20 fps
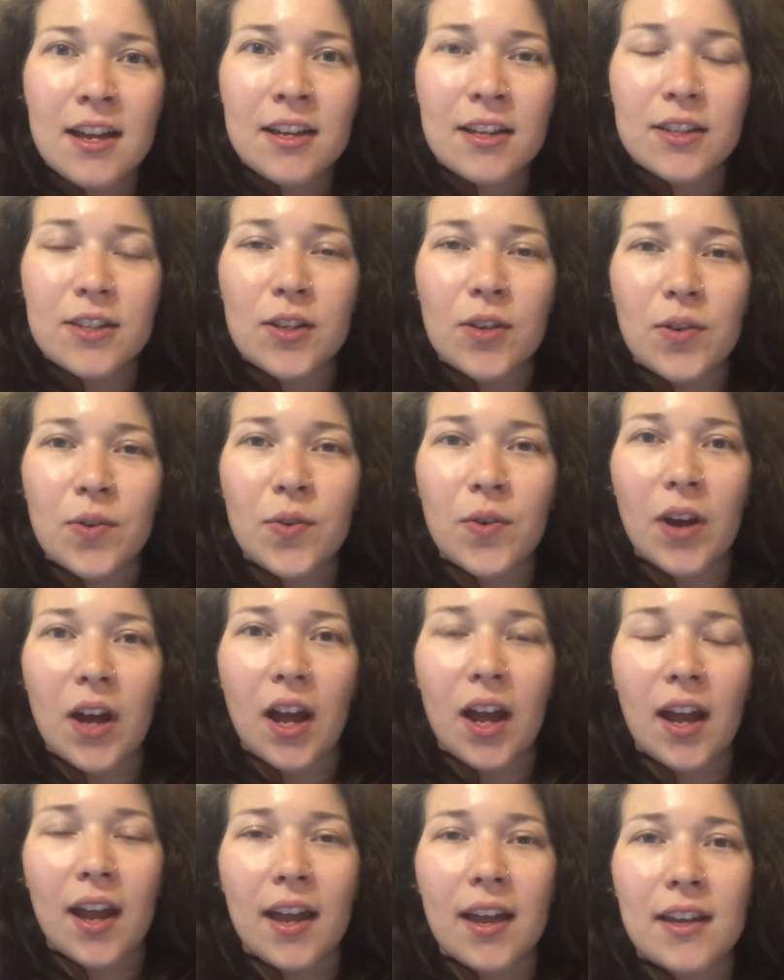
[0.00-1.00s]
So
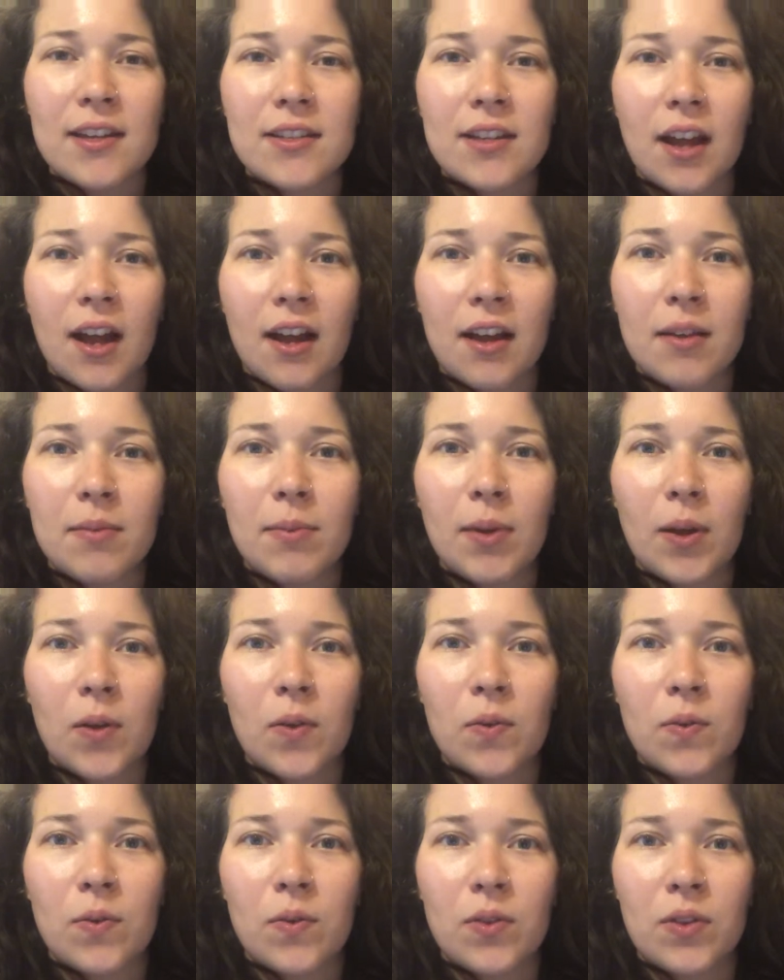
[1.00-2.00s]
I talk
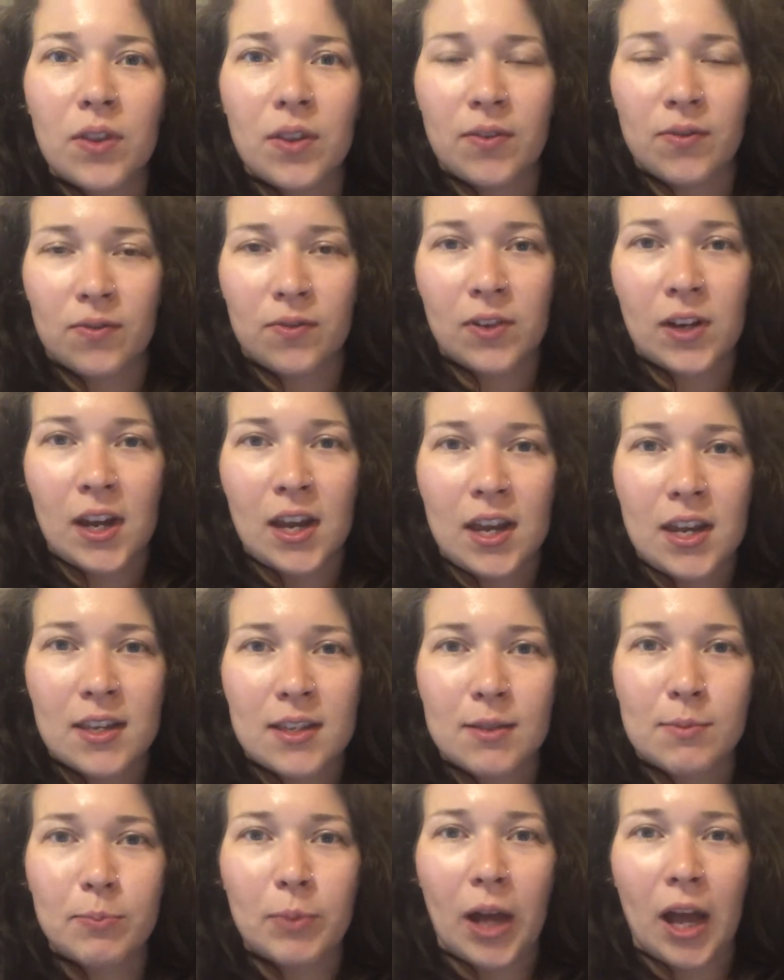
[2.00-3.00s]
about the
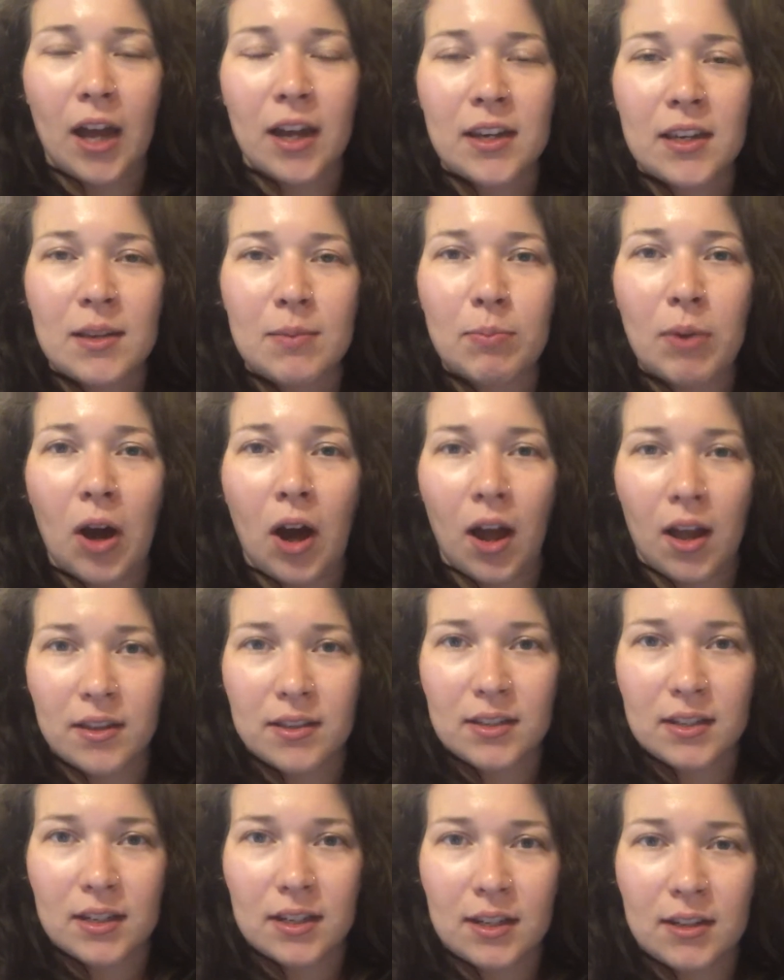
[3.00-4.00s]
phrase body
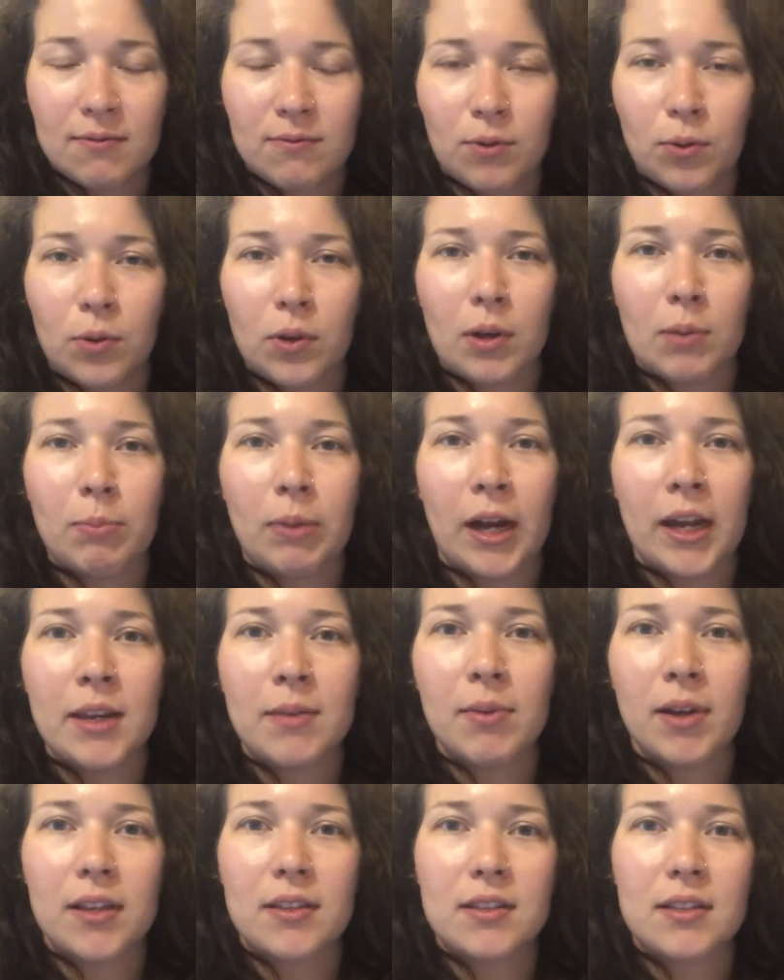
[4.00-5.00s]
positive or body
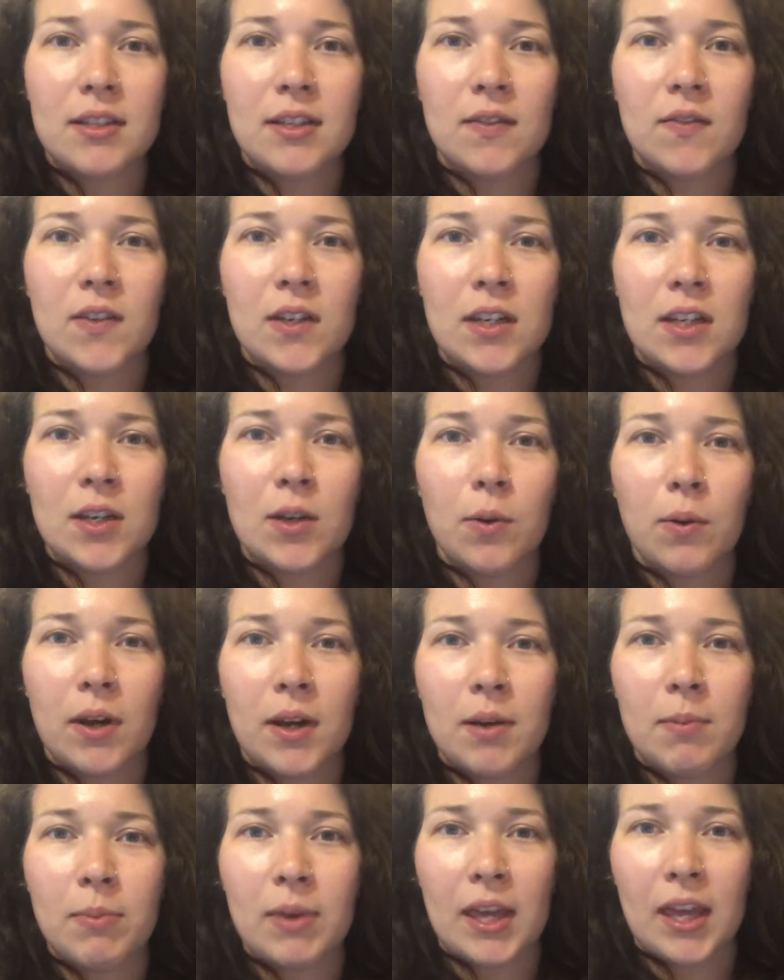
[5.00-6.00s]
positivity
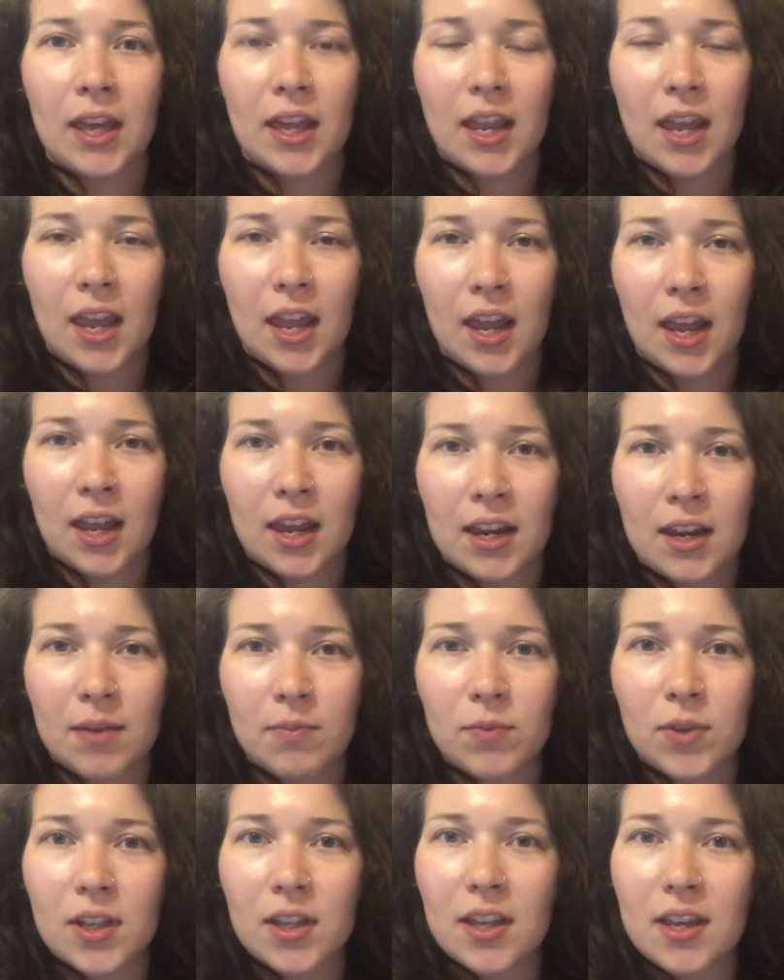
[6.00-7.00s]
quite a bit, and
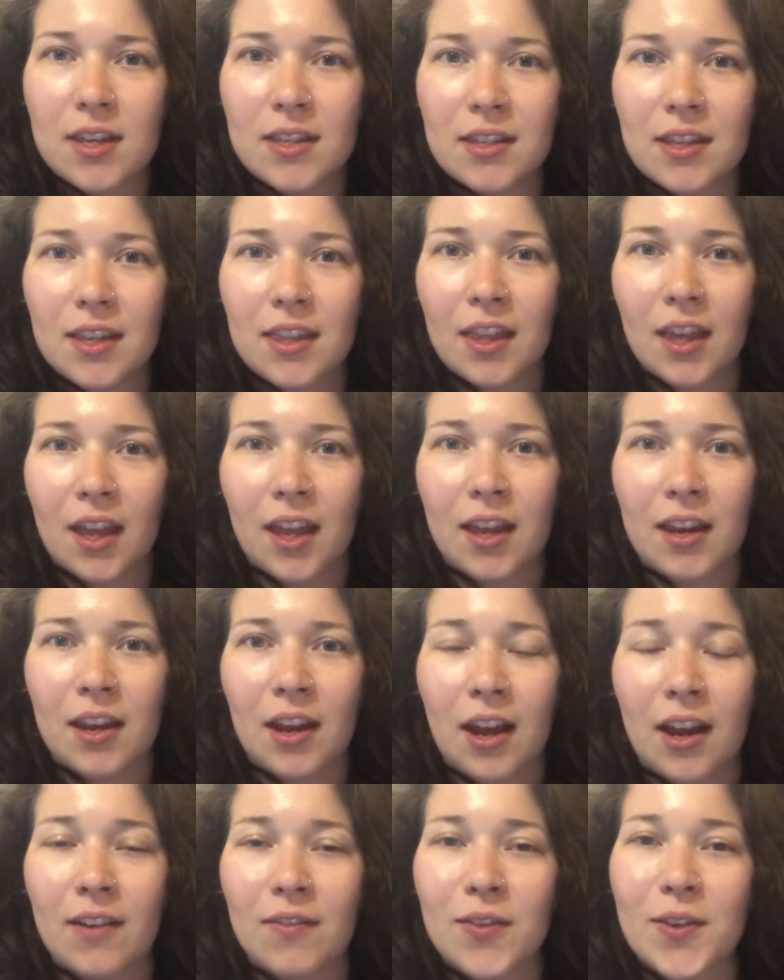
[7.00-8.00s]
I'm realizing that
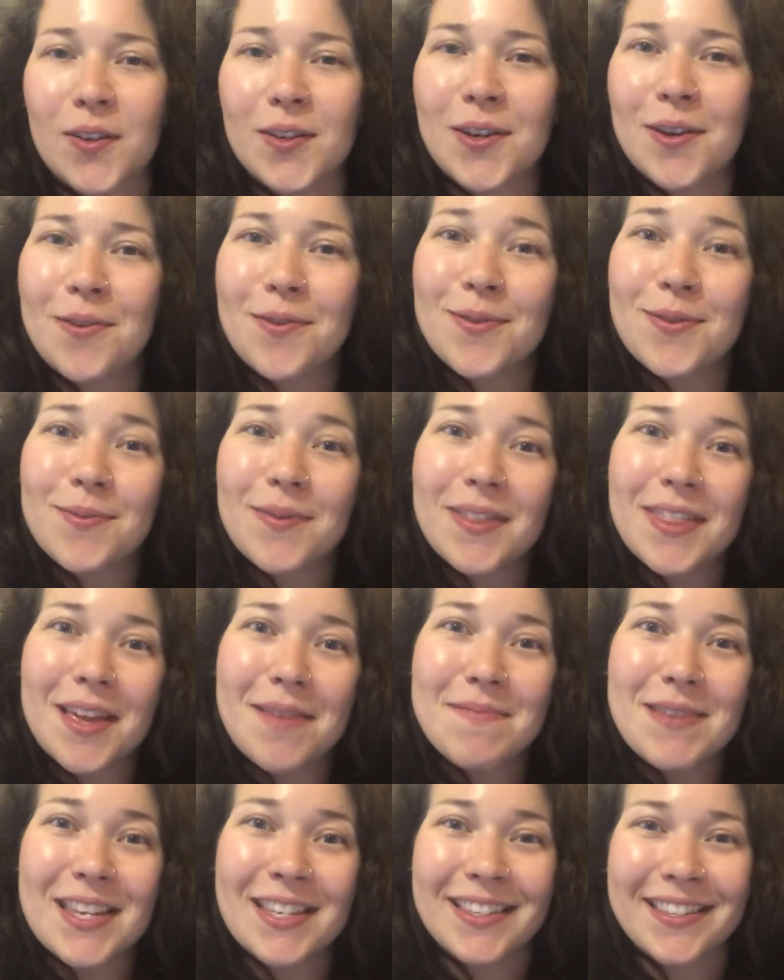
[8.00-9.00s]
not everyone knows what that
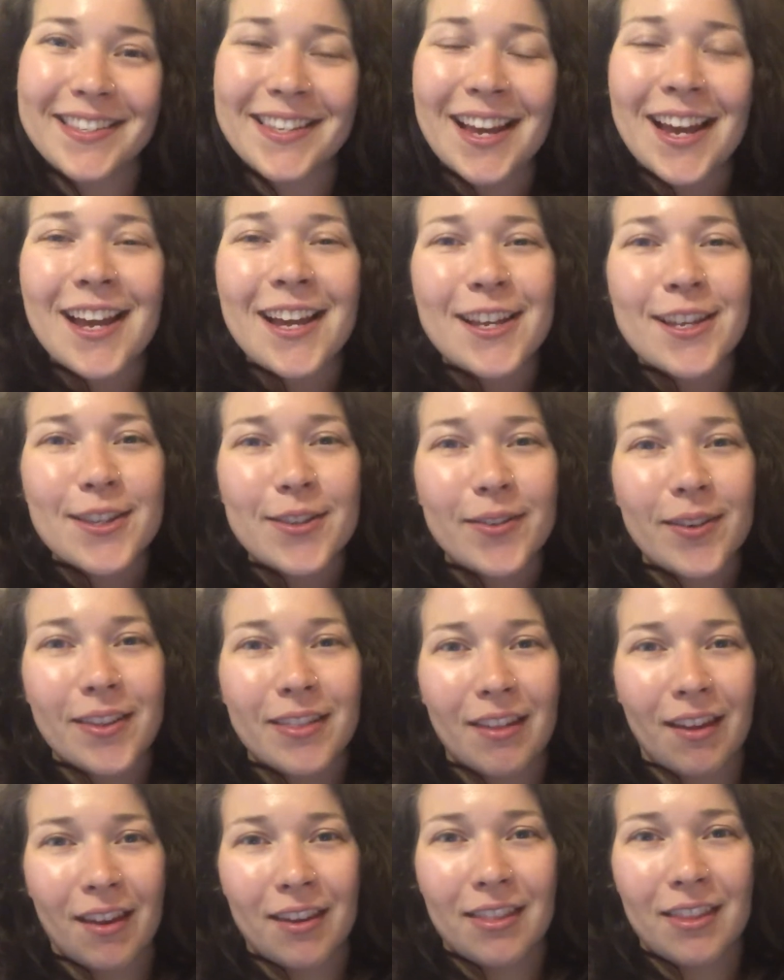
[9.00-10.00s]
means. So I
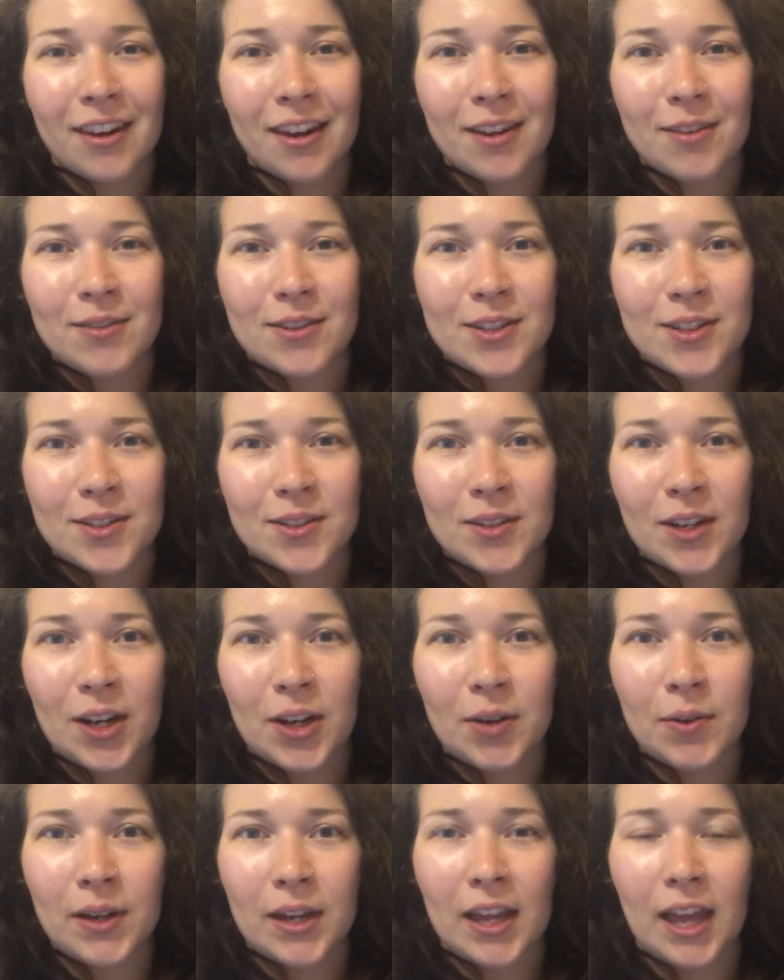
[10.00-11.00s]
thought that I would do a
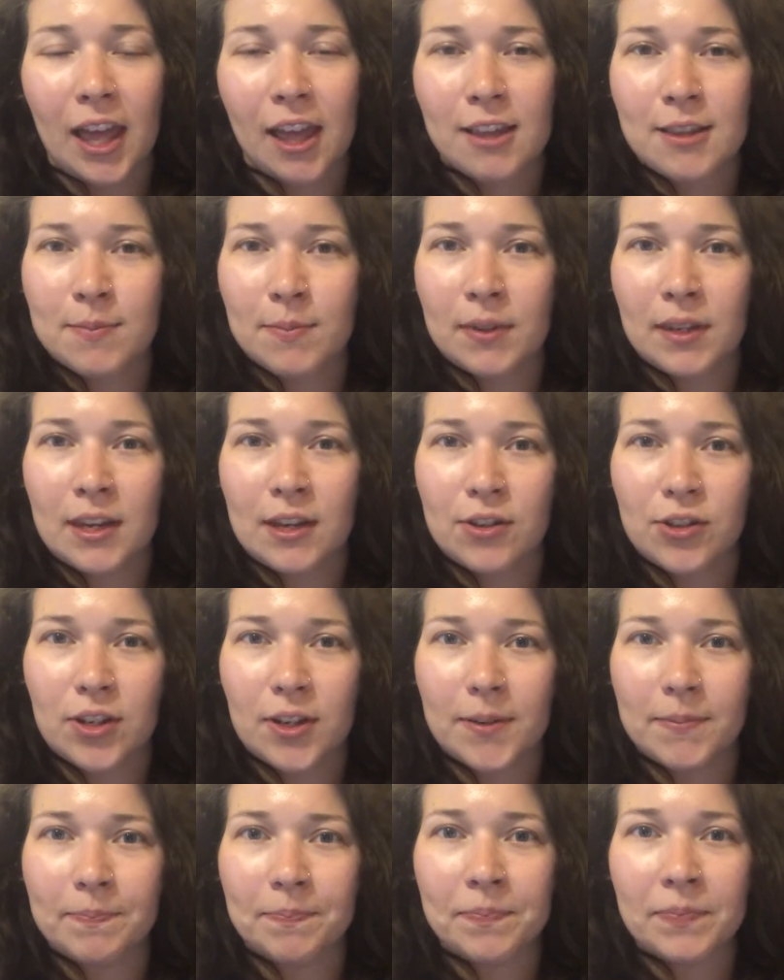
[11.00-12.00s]
quick
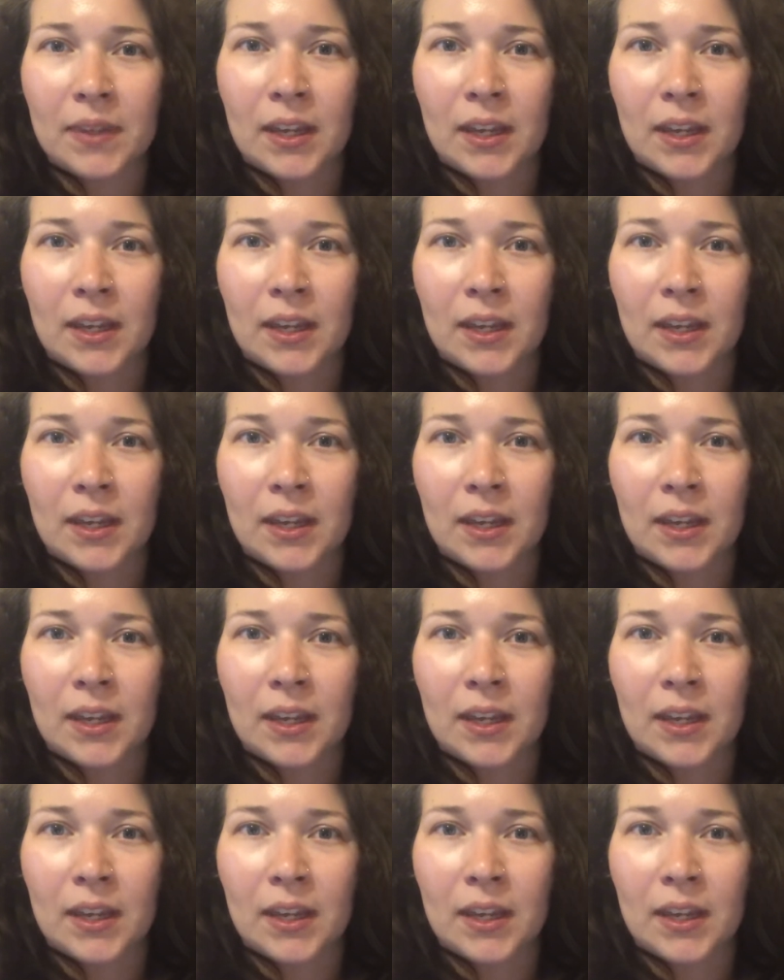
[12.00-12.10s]
explanation.